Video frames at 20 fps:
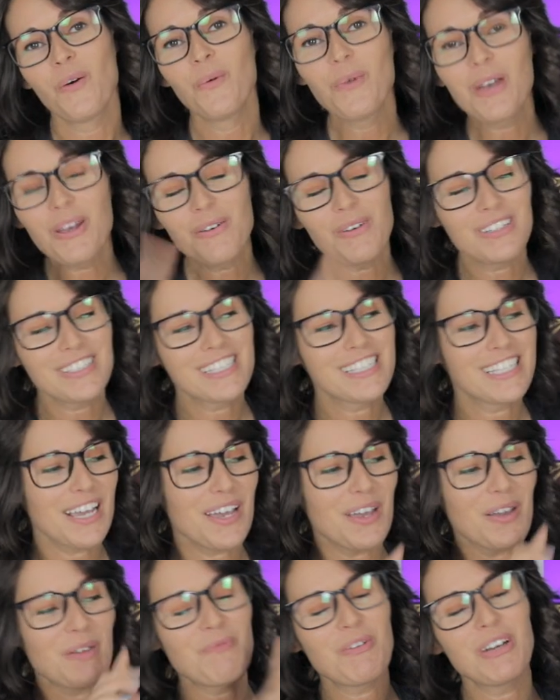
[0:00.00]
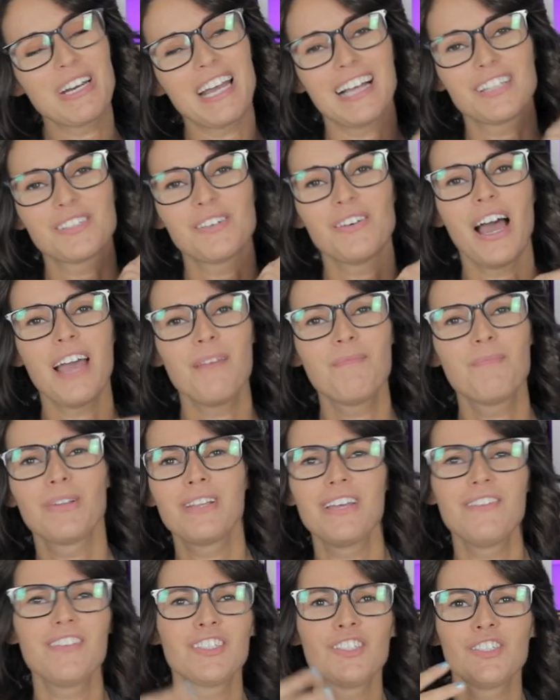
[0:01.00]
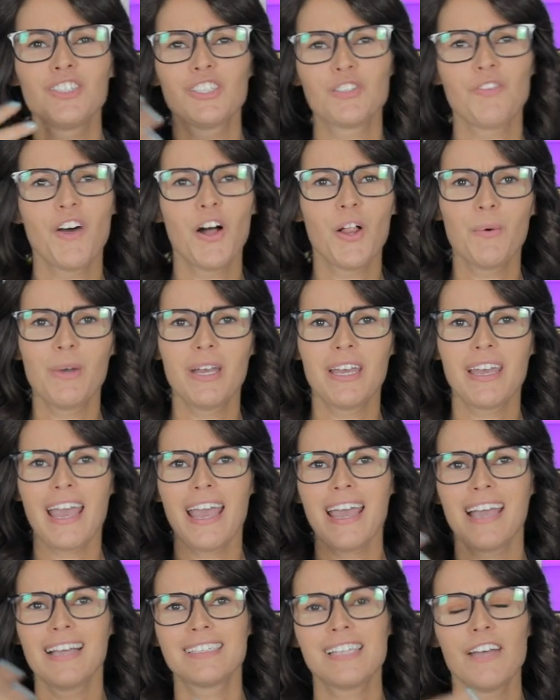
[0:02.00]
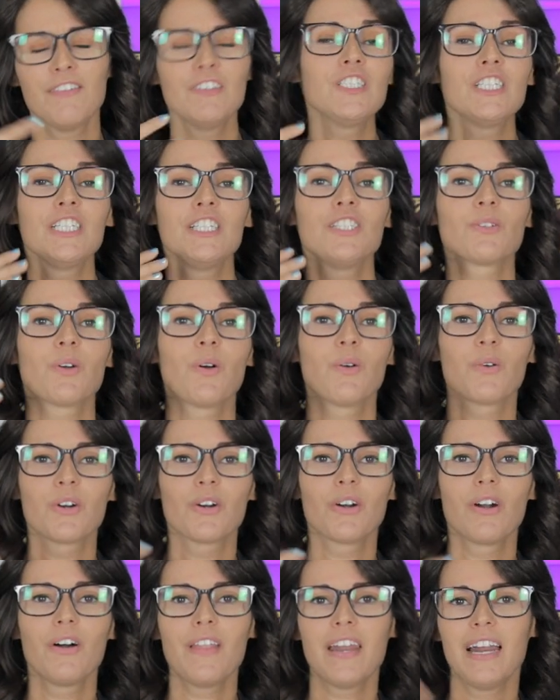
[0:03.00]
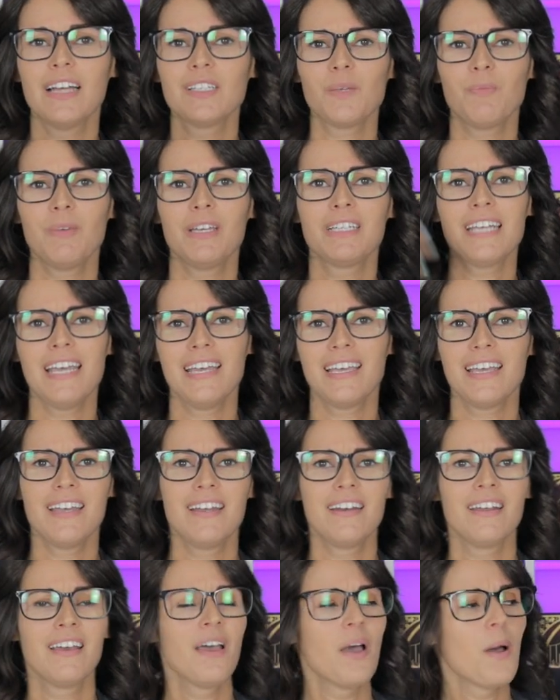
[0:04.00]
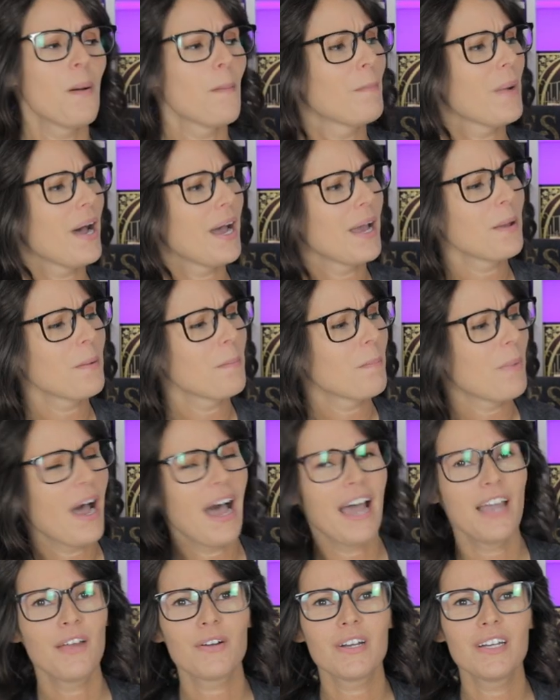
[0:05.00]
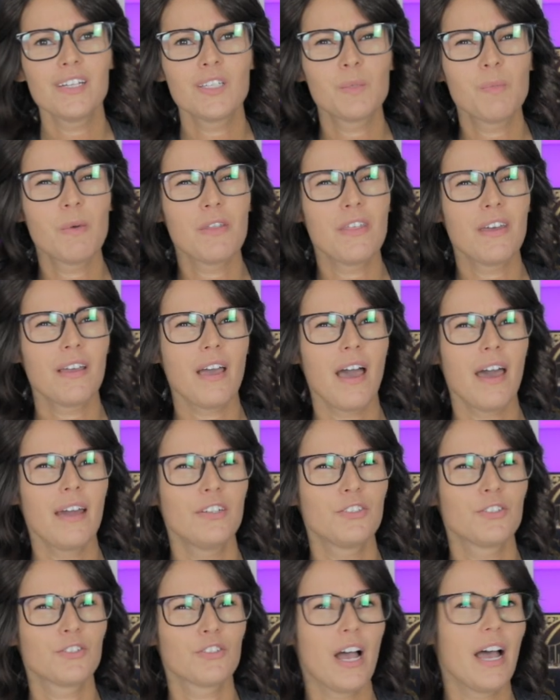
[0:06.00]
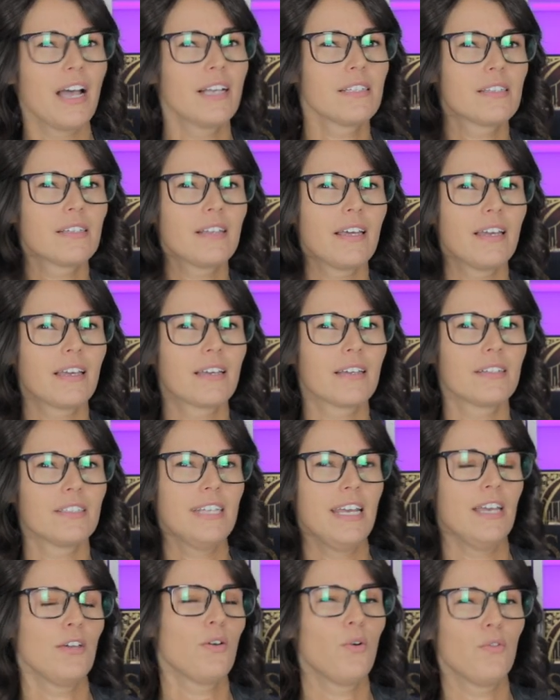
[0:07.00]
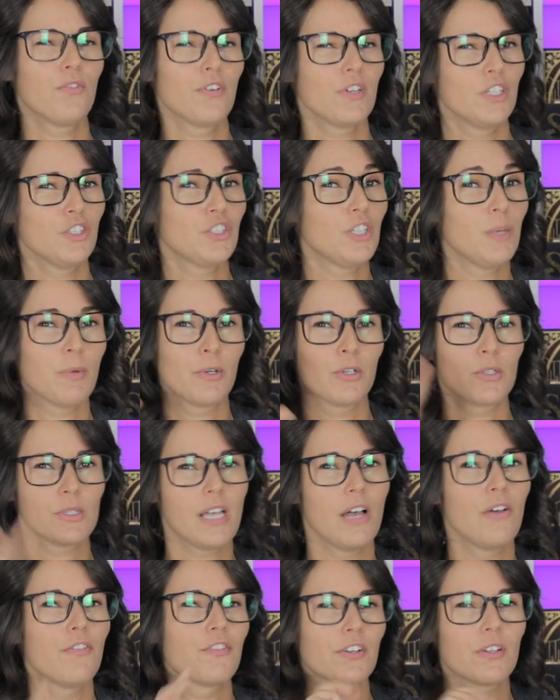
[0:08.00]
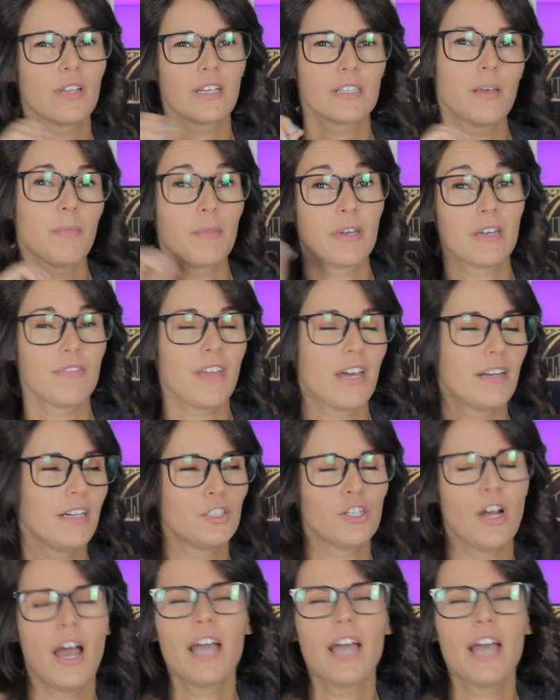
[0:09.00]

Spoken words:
We will see. But yeah, so I believe this is just following a 17-year-old girl that ends up being taken by pirates, but that kind of tries to, like, take over the ship herself or, like, something of that nature.